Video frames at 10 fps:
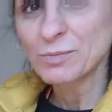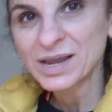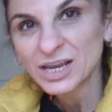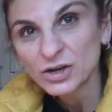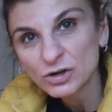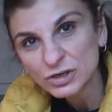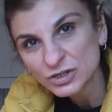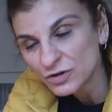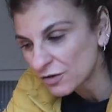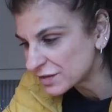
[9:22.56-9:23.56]
making
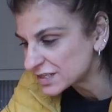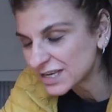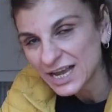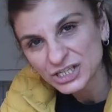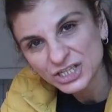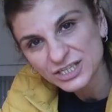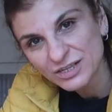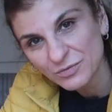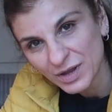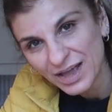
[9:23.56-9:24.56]
use of these gadgets
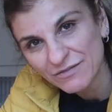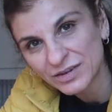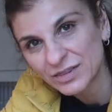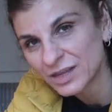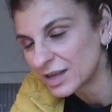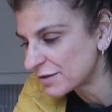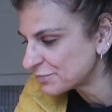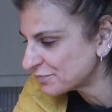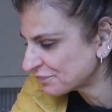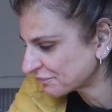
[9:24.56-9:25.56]
that we have in
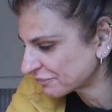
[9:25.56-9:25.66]
the